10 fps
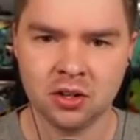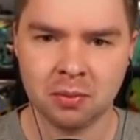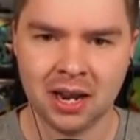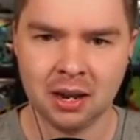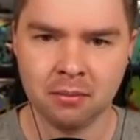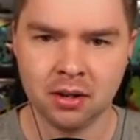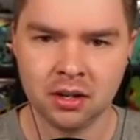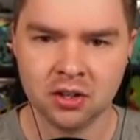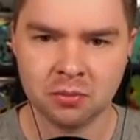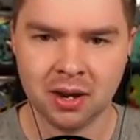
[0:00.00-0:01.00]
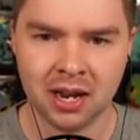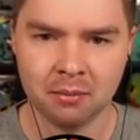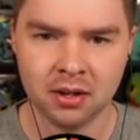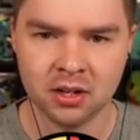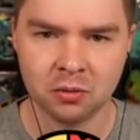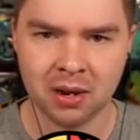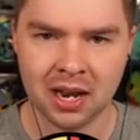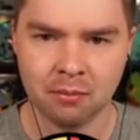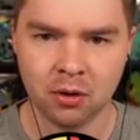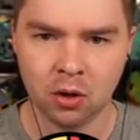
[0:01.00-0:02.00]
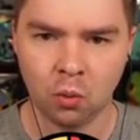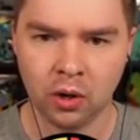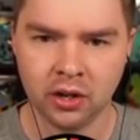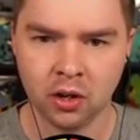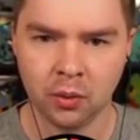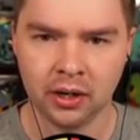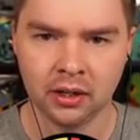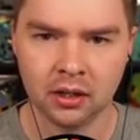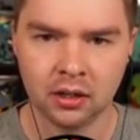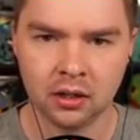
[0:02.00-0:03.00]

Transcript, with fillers: spam, spam, spam. What are you doing?